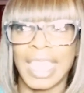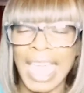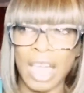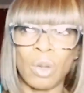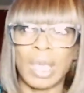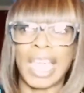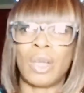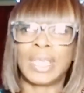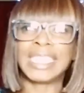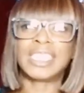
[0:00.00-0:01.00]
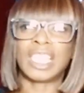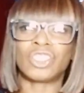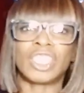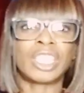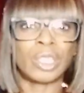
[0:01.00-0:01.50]
how in
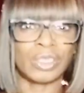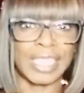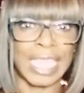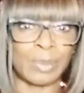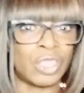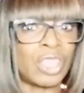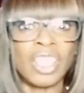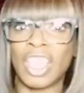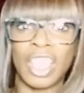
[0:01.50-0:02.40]
touch and close I am to